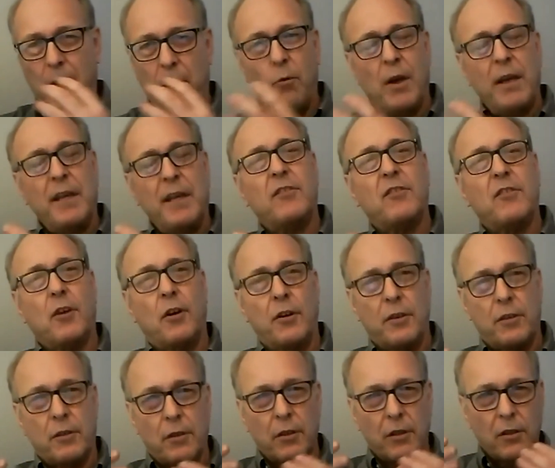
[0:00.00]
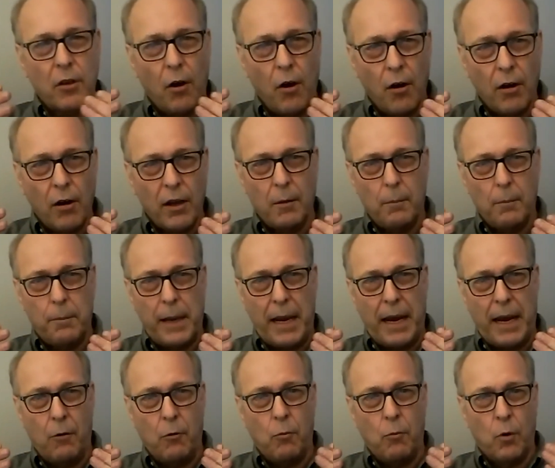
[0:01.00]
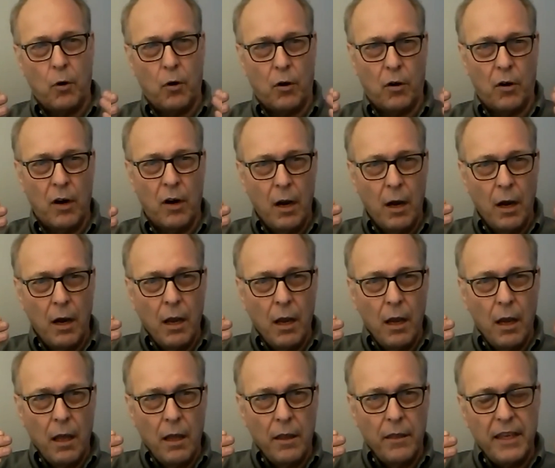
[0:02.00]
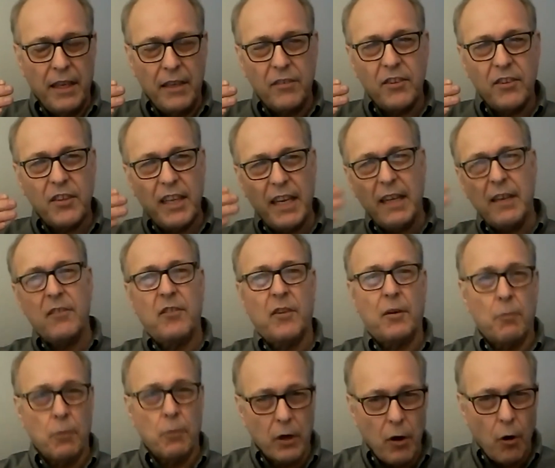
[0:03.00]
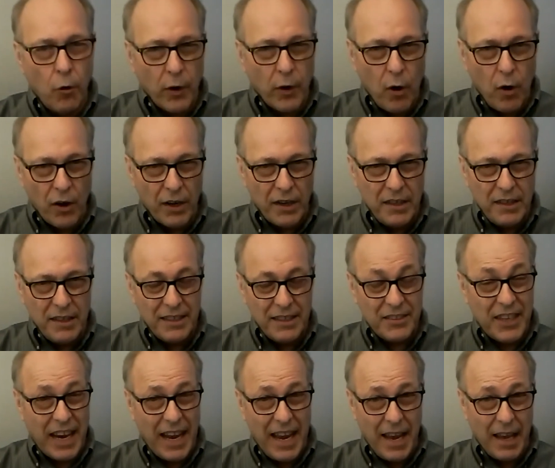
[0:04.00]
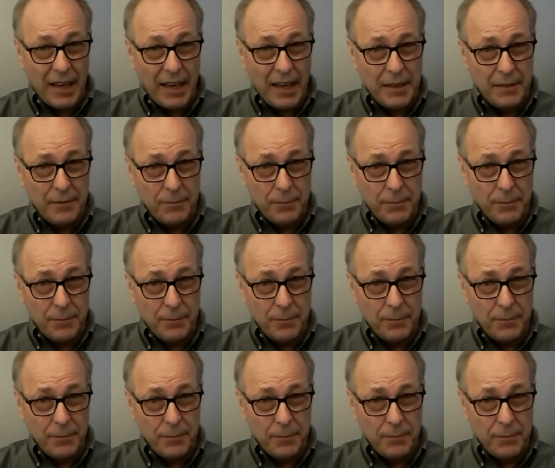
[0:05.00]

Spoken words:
What he started to talk about were these things that were going on in his head.